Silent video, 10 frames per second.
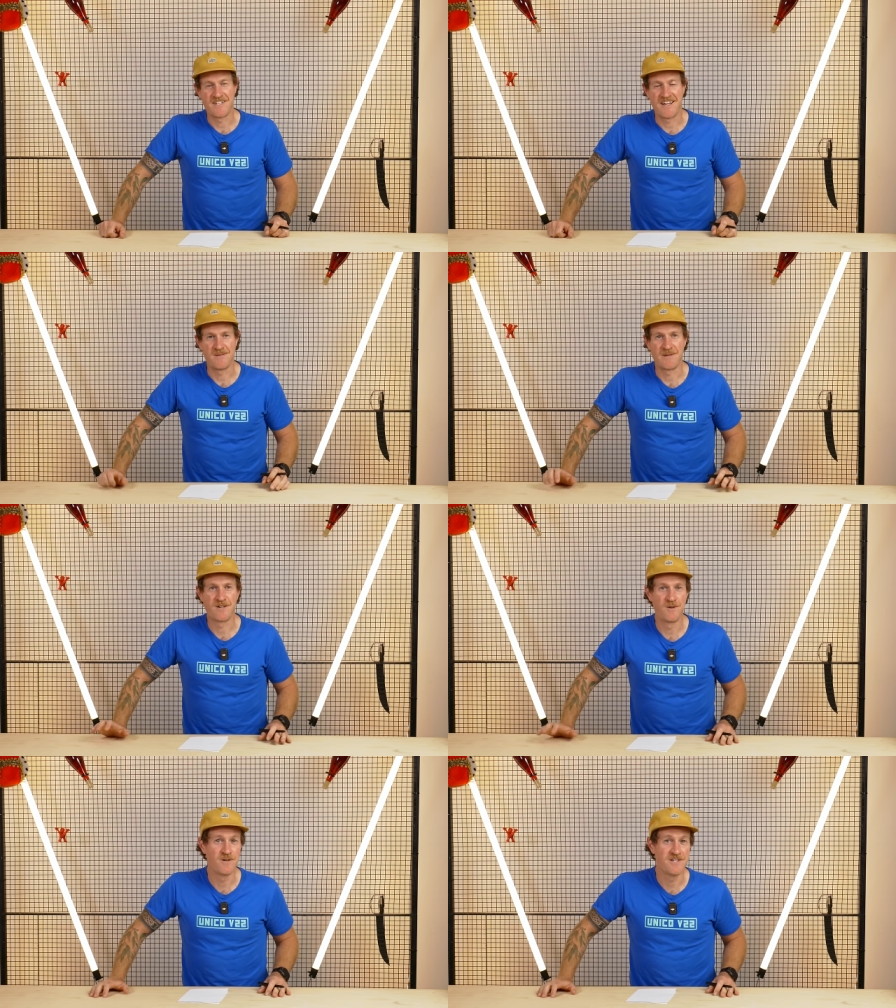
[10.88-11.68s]
today
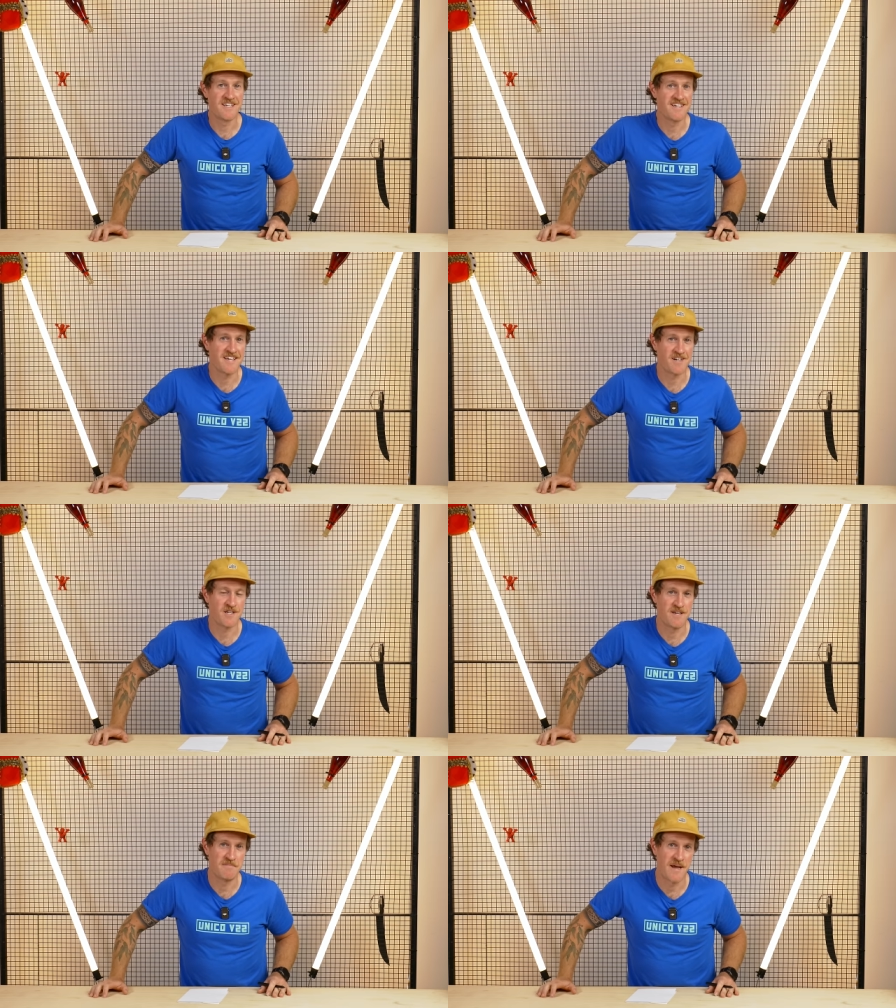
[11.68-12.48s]
because he's
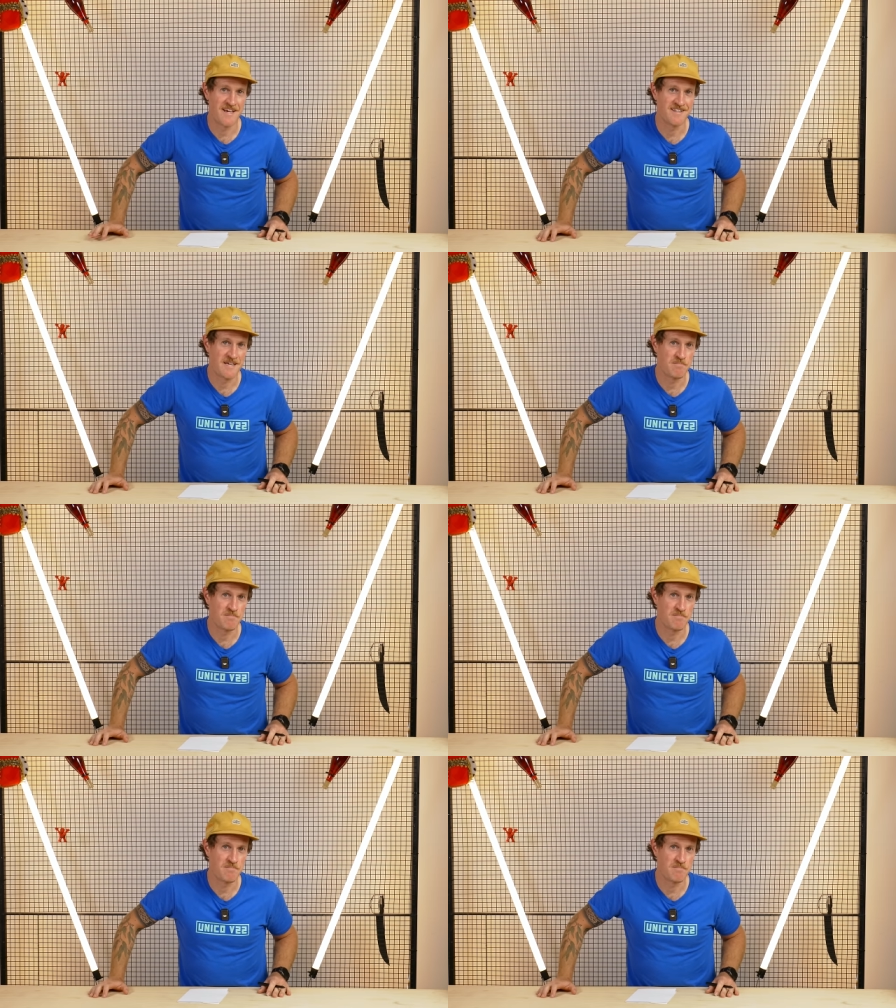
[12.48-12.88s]
actually made the